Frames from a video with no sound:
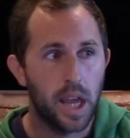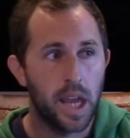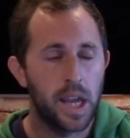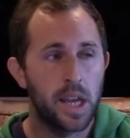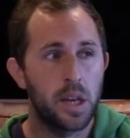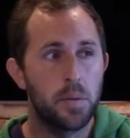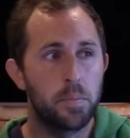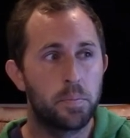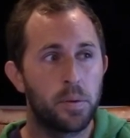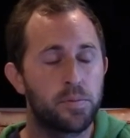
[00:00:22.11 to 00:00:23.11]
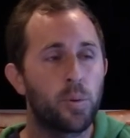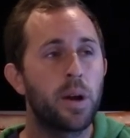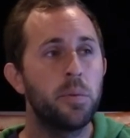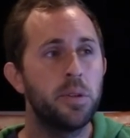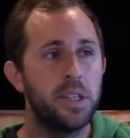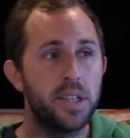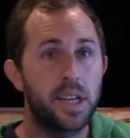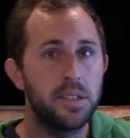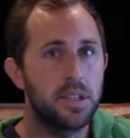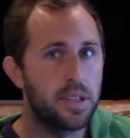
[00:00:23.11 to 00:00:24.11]
And before I really
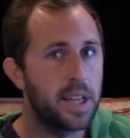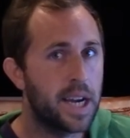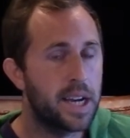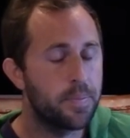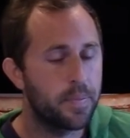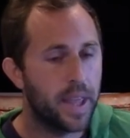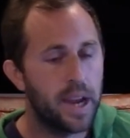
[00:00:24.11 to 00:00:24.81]
dig into that,